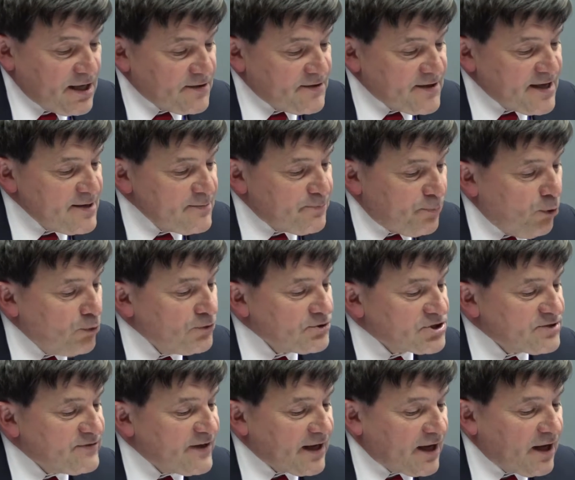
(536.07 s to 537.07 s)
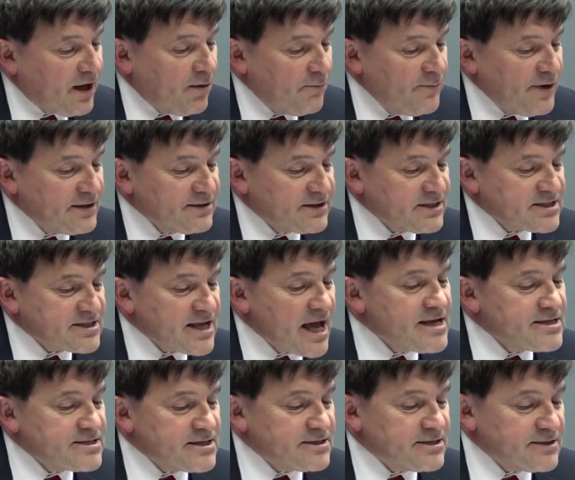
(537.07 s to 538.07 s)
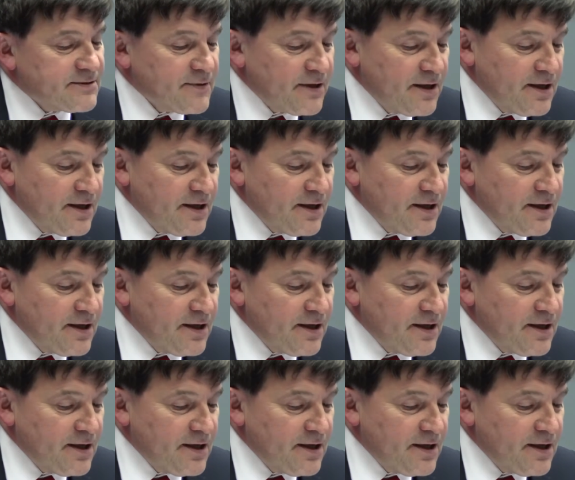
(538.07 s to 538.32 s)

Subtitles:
the importance of it can't be understated.